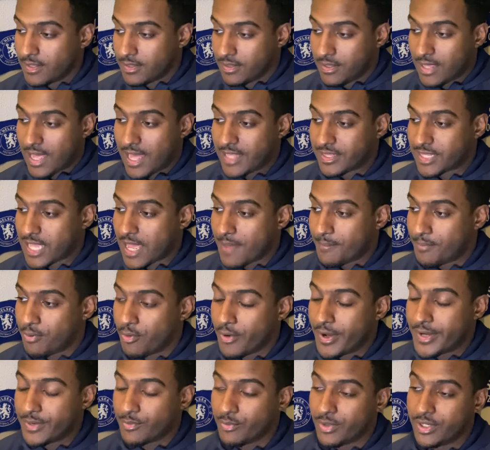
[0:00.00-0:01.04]
At that
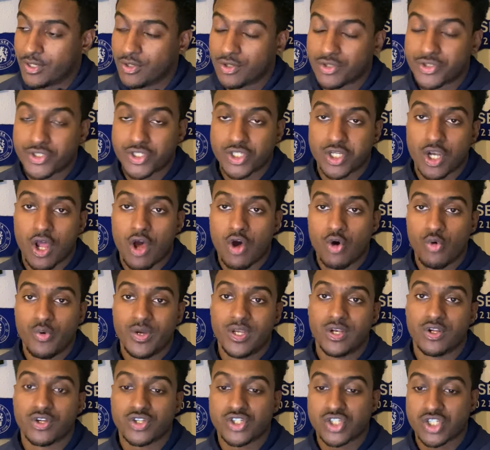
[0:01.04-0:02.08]
point, we look slow, we
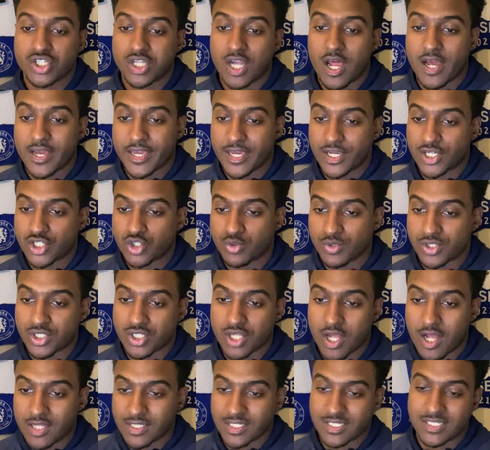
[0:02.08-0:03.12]
look sluggish. We
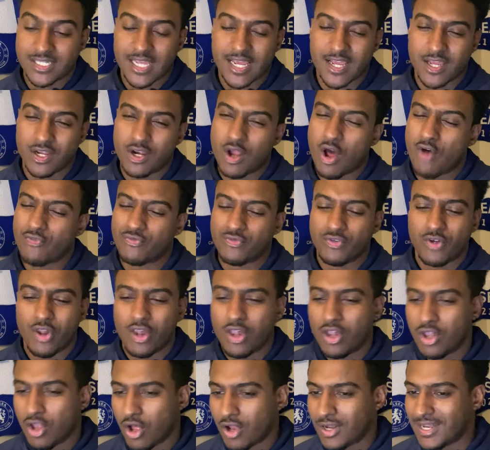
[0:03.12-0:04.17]
start the second half with a
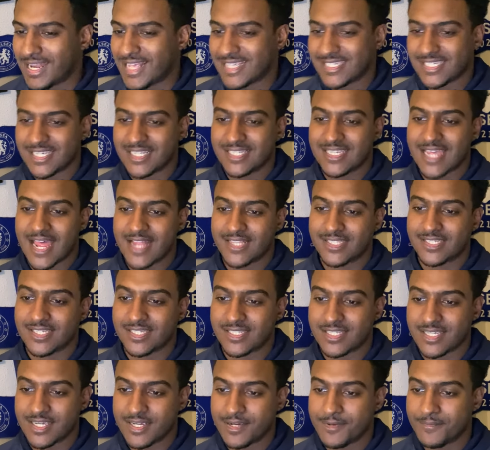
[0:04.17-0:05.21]
lot less
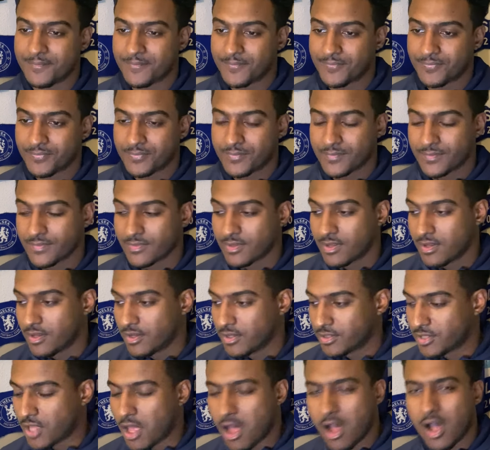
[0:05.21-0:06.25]
intensity.
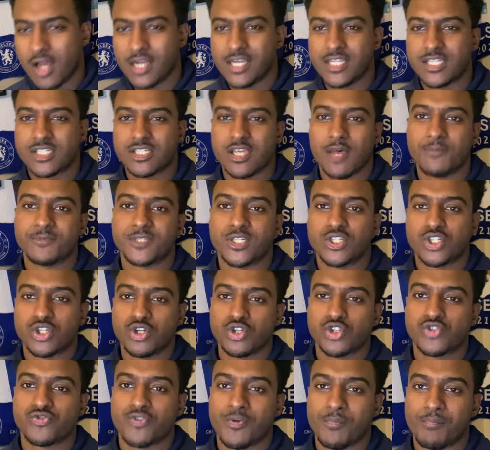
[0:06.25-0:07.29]
The early
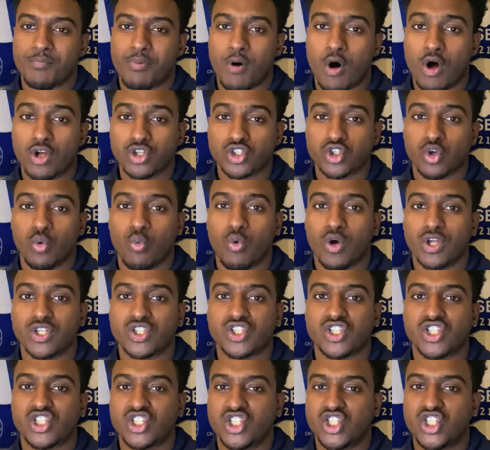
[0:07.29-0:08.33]
substitutes from Poch were
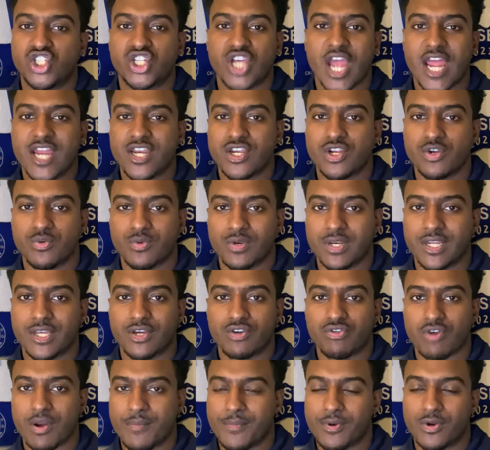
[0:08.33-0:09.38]
genuinely
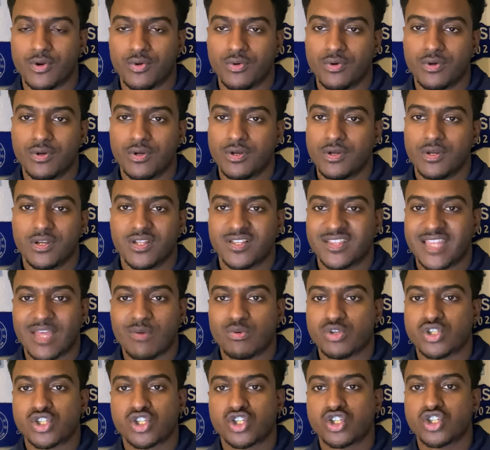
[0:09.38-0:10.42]
criminal. They
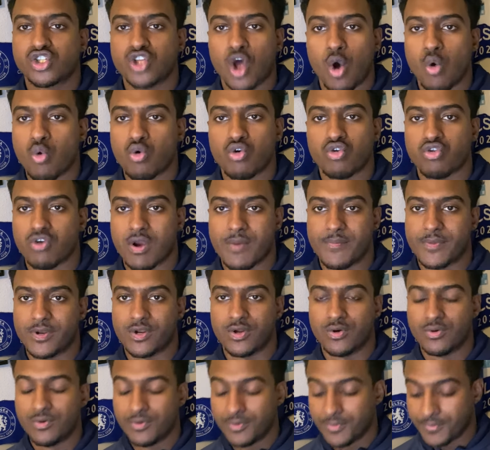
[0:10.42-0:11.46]
were so
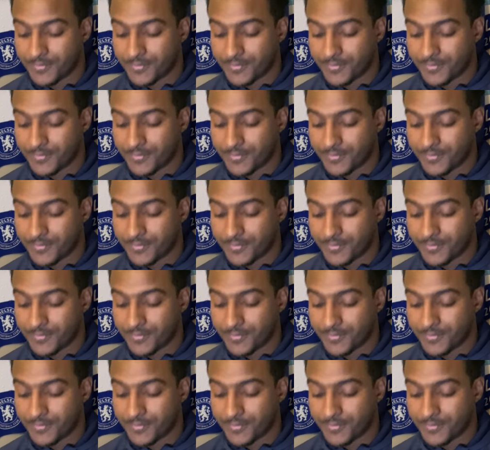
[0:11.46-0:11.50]
criminal.